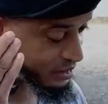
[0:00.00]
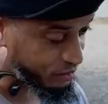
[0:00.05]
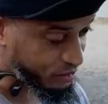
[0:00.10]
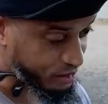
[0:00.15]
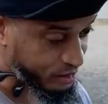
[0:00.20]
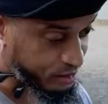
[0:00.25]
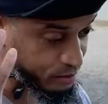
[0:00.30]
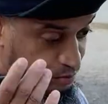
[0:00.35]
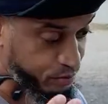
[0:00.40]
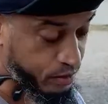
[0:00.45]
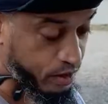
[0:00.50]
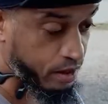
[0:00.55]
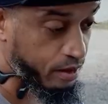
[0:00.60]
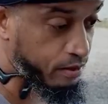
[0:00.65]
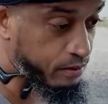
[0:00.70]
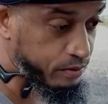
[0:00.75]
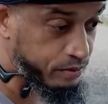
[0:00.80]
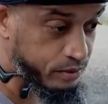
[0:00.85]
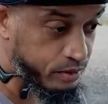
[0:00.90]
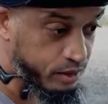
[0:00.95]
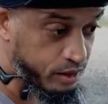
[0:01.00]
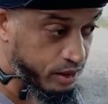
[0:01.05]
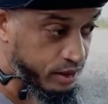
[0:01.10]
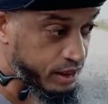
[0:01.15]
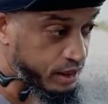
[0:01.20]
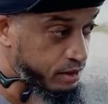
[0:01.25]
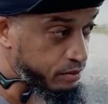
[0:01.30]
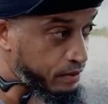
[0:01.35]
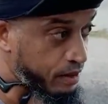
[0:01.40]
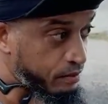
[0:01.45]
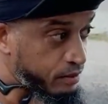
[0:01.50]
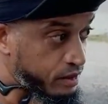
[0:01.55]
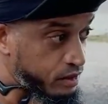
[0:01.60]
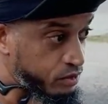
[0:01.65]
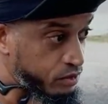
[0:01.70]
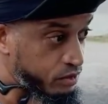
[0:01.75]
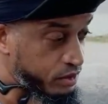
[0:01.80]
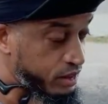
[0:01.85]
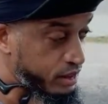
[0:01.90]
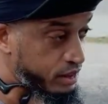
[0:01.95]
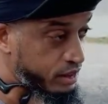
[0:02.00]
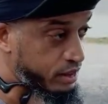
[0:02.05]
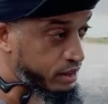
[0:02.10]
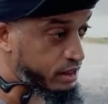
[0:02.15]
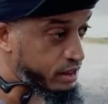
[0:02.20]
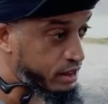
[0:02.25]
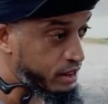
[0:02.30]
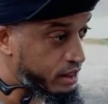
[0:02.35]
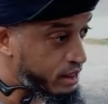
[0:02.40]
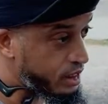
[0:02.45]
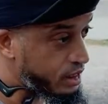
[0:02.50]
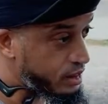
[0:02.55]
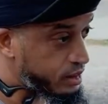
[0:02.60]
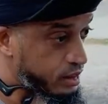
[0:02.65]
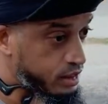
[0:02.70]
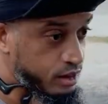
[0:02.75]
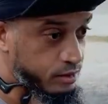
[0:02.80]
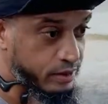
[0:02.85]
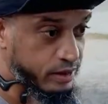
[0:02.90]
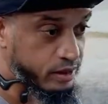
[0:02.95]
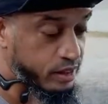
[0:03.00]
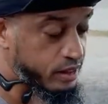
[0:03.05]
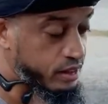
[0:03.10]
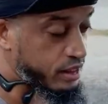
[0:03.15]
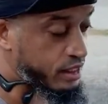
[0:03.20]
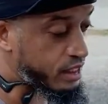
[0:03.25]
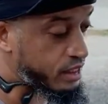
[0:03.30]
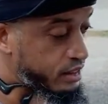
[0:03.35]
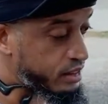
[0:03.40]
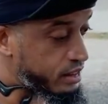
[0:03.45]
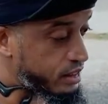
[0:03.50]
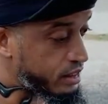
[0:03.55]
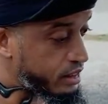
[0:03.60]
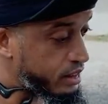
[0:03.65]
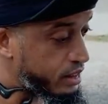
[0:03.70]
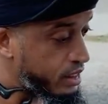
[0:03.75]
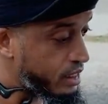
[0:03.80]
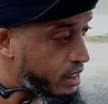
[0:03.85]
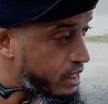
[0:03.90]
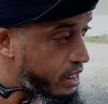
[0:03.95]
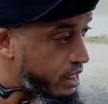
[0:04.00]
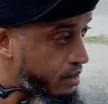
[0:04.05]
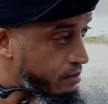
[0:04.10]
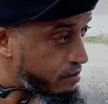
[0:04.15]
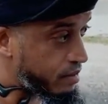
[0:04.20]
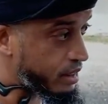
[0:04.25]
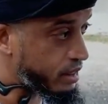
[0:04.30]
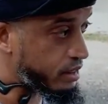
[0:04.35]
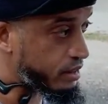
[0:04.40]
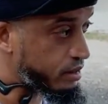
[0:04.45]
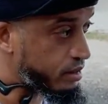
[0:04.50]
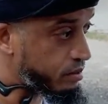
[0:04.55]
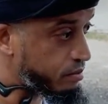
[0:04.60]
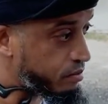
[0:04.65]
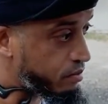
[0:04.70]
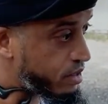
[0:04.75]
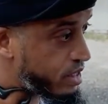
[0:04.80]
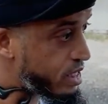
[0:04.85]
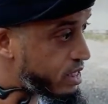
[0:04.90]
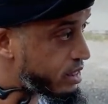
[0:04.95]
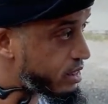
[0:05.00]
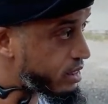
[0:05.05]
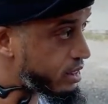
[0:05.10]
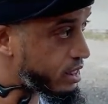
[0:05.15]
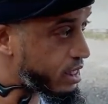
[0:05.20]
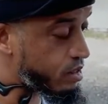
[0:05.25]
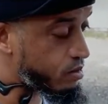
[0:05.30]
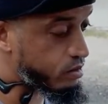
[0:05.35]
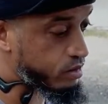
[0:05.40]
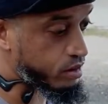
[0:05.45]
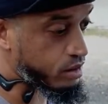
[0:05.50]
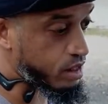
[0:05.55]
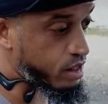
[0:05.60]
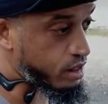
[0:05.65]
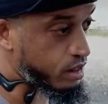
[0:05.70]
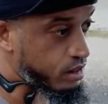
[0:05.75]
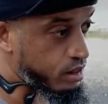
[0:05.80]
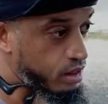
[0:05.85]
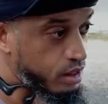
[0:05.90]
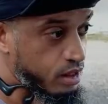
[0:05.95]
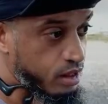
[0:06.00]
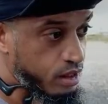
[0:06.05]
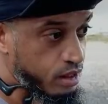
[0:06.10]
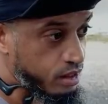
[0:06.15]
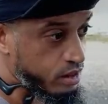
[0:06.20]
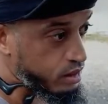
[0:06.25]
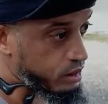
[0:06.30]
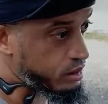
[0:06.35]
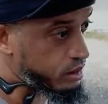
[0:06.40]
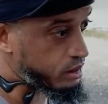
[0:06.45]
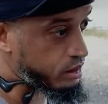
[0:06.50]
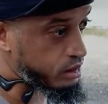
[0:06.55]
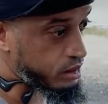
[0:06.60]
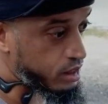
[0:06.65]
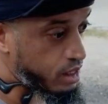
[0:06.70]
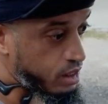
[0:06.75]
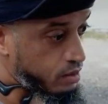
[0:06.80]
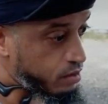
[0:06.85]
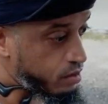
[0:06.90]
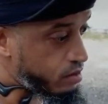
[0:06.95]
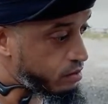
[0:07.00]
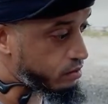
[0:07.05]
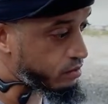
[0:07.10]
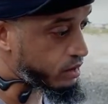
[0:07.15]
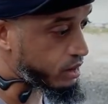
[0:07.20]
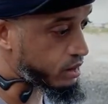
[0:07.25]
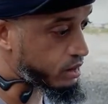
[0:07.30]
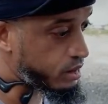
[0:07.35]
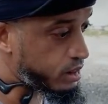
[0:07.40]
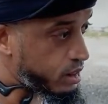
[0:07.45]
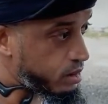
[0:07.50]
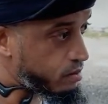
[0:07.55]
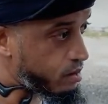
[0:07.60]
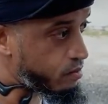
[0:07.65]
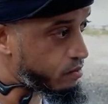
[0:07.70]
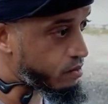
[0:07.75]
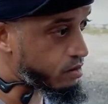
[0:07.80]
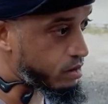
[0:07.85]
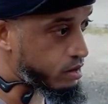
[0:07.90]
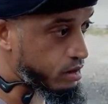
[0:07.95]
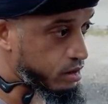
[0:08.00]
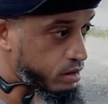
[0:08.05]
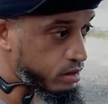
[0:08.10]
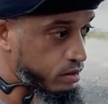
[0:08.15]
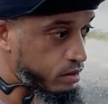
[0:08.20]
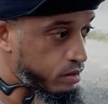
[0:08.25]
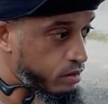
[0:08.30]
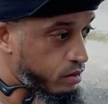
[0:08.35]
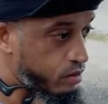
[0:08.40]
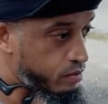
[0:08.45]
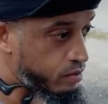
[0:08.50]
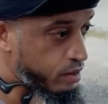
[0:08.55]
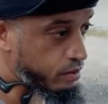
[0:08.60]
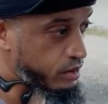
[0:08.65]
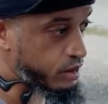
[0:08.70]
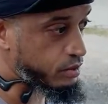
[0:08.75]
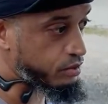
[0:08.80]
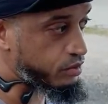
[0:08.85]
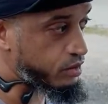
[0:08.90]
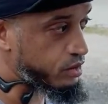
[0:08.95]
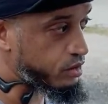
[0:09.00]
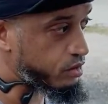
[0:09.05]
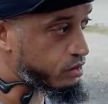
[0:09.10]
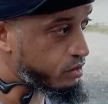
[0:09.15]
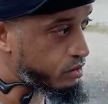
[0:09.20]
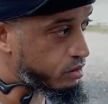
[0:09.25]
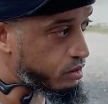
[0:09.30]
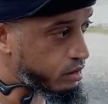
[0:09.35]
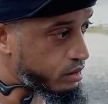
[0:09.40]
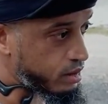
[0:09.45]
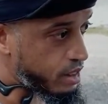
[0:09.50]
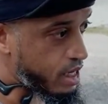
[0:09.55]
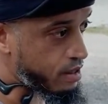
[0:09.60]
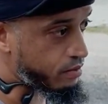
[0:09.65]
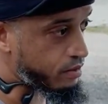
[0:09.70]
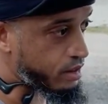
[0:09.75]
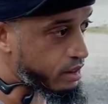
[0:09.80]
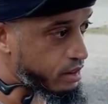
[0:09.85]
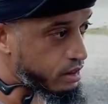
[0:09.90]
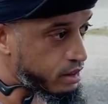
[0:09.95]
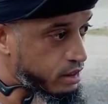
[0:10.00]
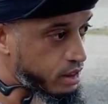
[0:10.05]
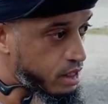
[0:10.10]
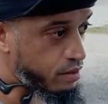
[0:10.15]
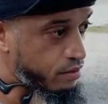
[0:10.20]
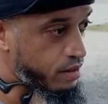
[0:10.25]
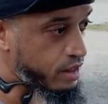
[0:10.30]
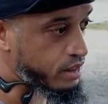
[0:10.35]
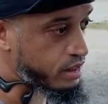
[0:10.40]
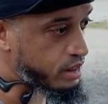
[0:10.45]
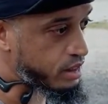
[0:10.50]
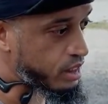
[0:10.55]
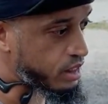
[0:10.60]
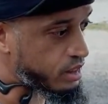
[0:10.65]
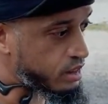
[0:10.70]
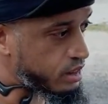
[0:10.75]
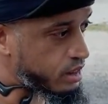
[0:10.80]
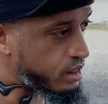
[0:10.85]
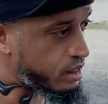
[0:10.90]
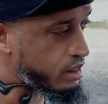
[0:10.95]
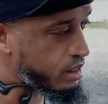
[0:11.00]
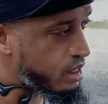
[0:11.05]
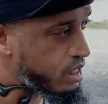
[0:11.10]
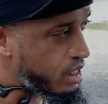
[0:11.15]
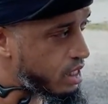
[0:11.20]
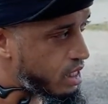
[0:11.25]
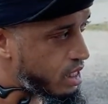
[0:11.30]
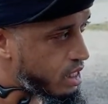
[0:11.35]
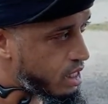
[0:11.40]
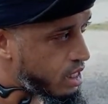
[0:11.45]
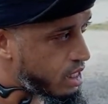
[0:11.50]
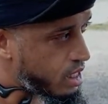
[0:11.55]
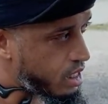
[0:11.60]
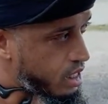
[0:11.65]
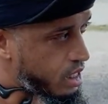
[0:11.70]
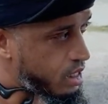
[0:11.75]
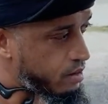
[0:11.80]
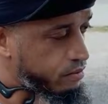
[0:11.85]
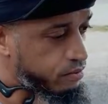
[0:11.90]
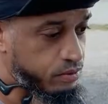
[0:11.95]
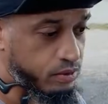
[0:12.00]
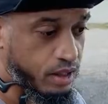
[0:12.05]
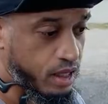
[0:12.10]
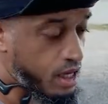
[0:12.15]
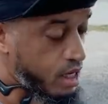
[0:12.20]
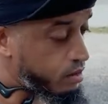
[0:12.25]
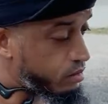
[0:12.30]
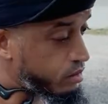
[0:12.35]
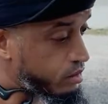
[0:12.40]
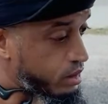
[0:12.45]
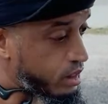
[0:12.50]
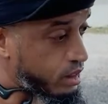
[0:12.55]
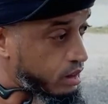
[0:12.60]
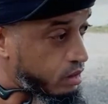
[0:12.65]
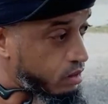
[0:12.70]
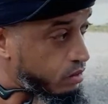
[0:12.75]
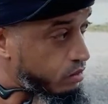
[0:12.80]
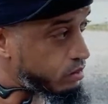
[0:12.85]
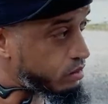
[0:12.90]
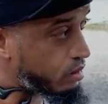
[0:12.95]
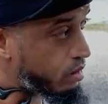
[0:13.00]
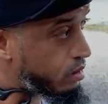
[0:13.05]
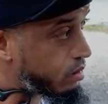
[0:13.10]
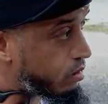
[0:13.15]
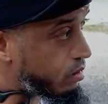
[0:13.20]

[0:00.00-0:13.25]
she was a New York City public school teacher, teach special education and making good bread, and I was like, and she just came home and was like, Tim, I want to open up this preschool and navigate in this direction next year. And I was like, oh